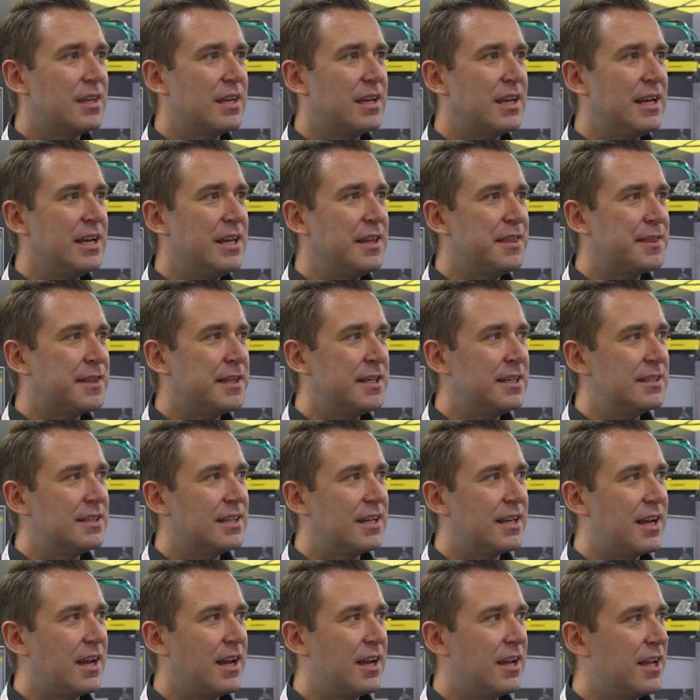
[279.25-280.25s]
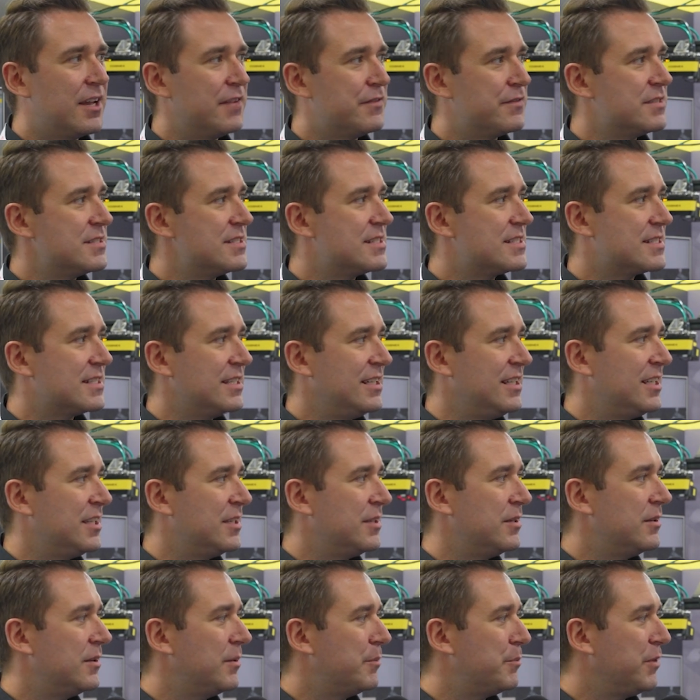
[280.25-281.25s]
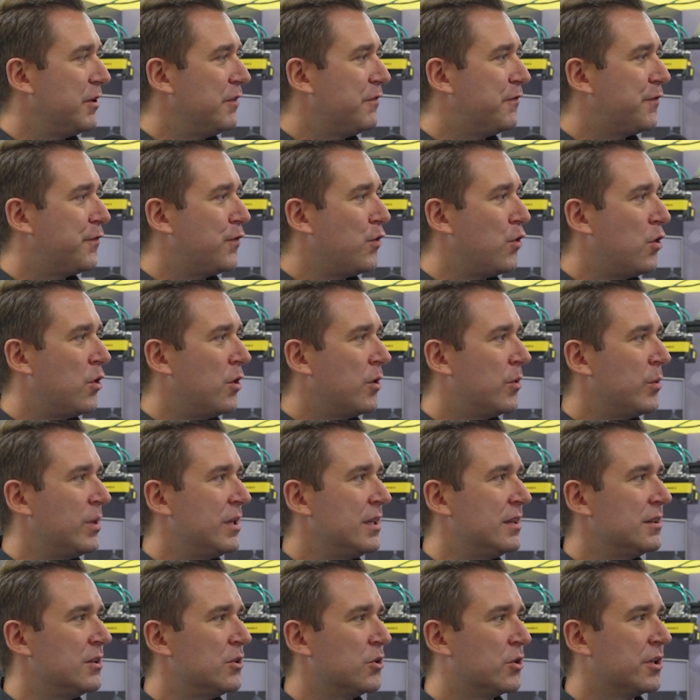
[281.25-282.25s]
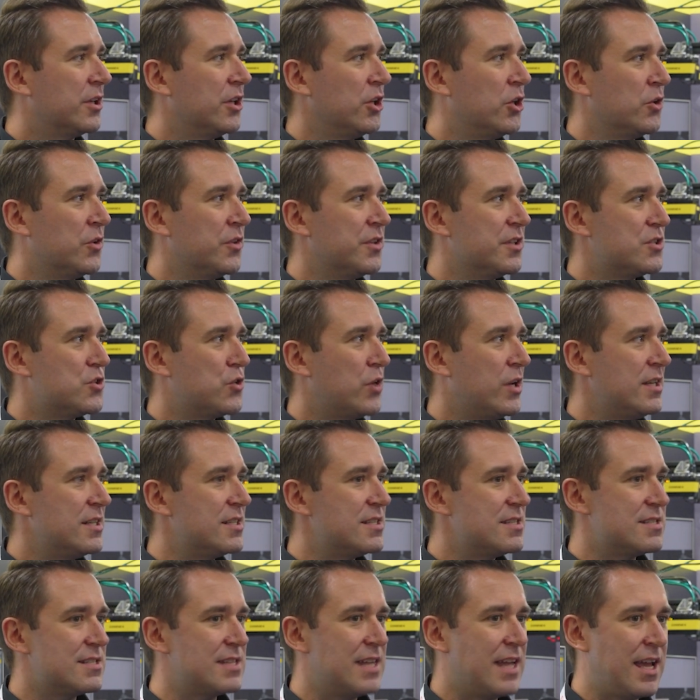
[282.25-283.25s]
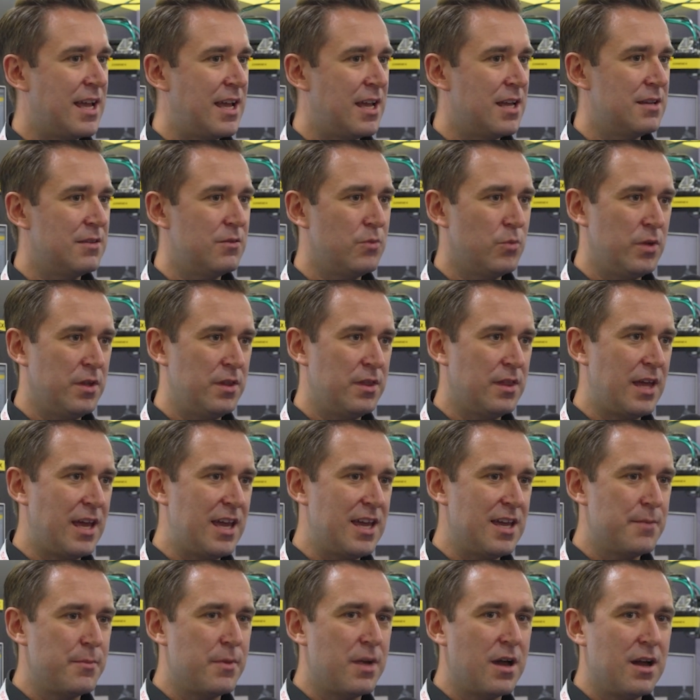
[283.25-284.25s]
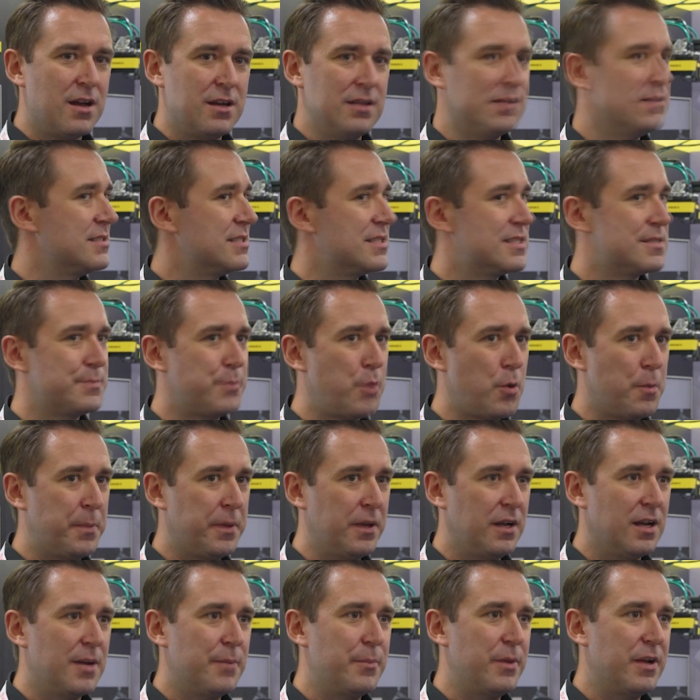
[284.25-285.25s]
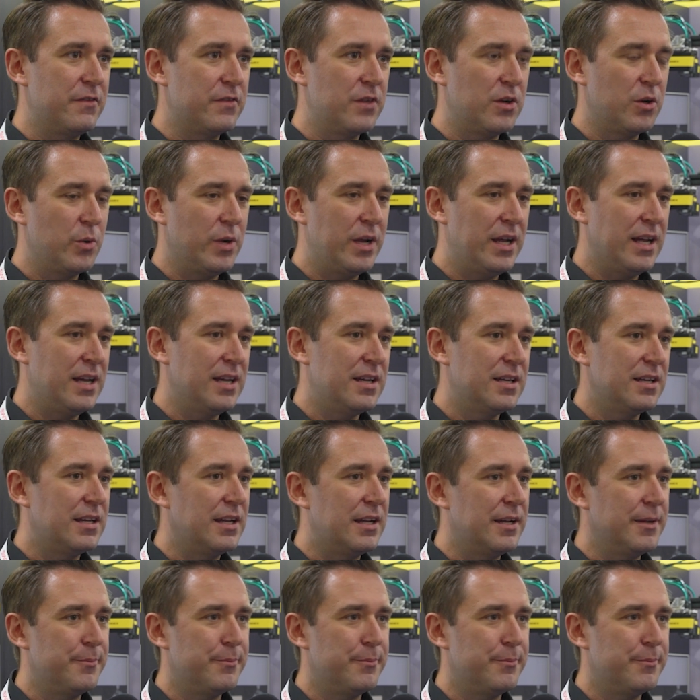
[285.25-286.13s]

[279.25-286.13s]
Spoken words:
Anything that I haven't seen before. Well, look, the trend is there with AMRs popping up everywhere.